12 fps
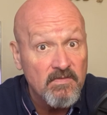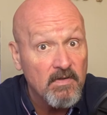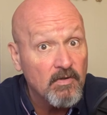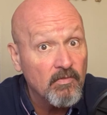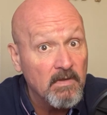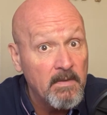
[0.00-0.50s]
the
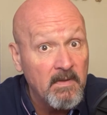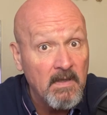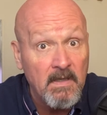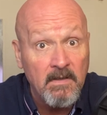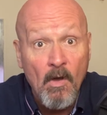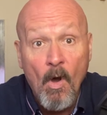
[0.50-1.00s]

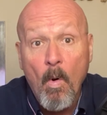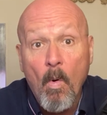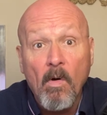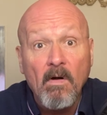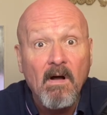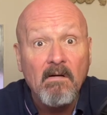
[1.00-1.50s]
Caribbean
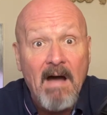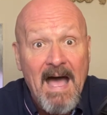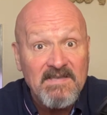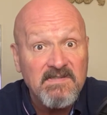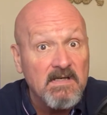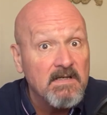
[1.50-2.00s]
or
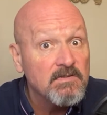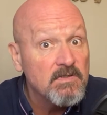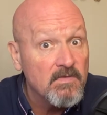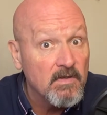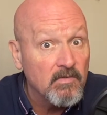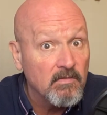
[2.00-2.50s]
Alaska to
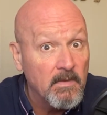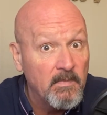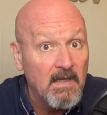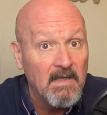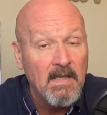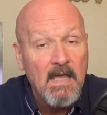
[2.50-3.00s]
the
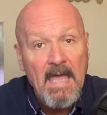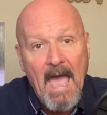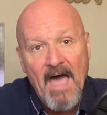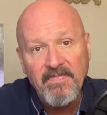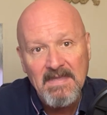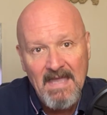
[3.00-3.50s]
Caribbean
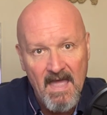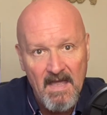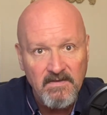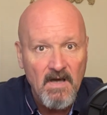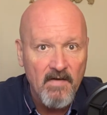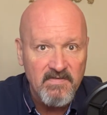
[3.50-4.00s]
at the
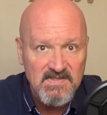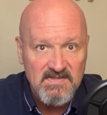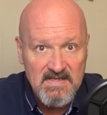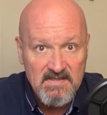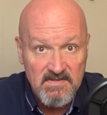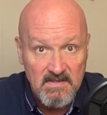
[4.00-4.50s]
end of a
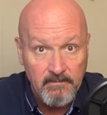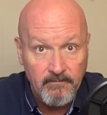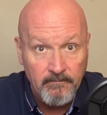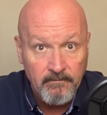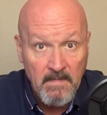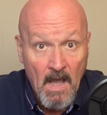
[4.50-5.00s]
season.
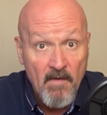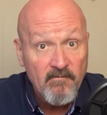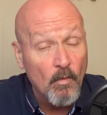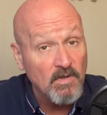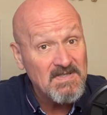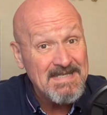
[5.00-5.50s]

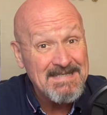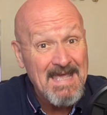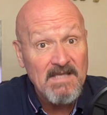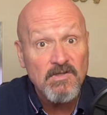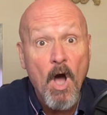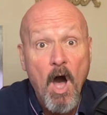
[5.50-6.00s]
14
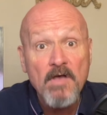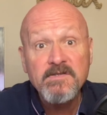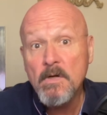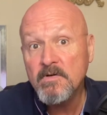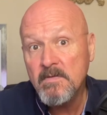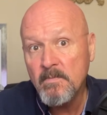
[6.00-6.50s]
days
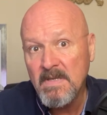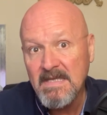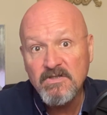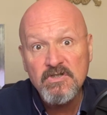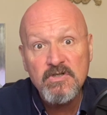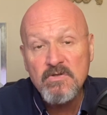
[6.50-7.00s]
also can be
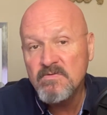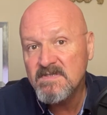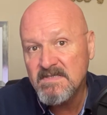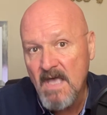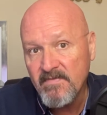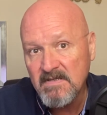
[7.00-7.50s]
2
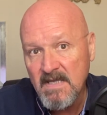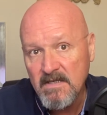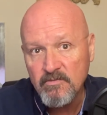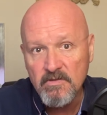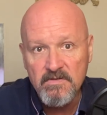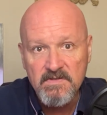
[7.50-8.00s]
7-day
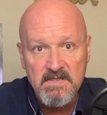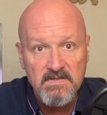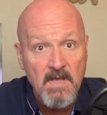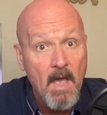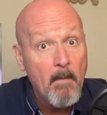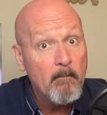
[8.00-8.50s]

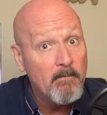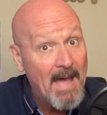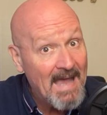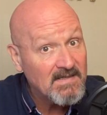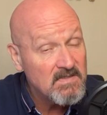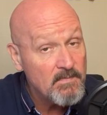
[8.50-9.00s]
cruises
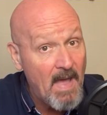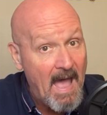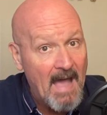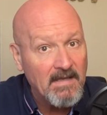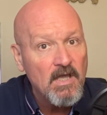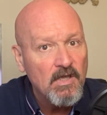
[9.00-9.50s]

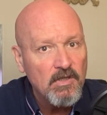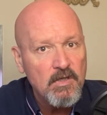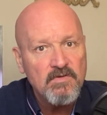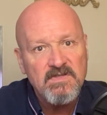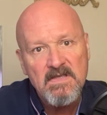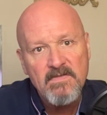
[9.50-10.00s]
back-to-back
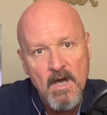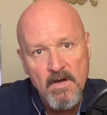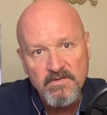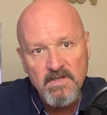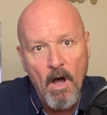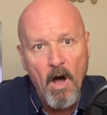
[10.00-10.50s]
using
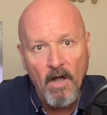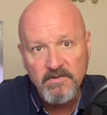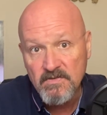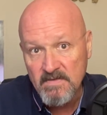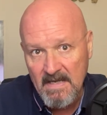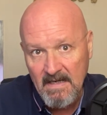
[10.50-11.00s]
those
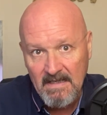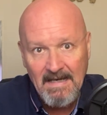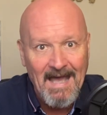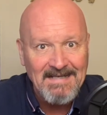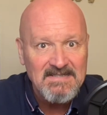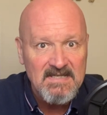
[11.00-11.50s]
alternating
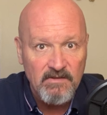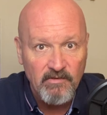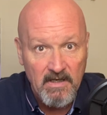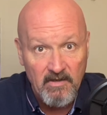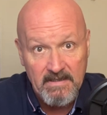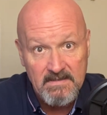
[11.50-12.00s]

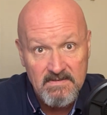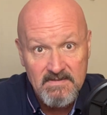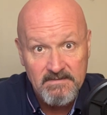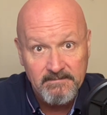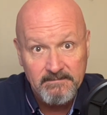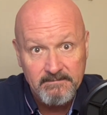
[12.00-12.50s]

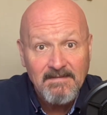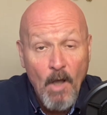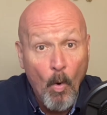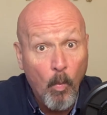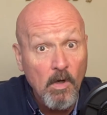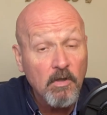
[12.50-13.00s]
itineraries.
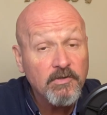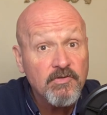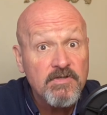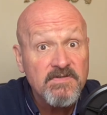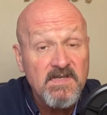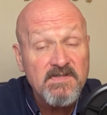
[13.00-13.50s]
World
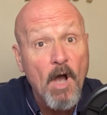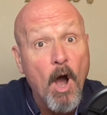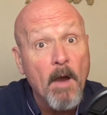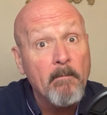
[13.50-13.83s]
cruises are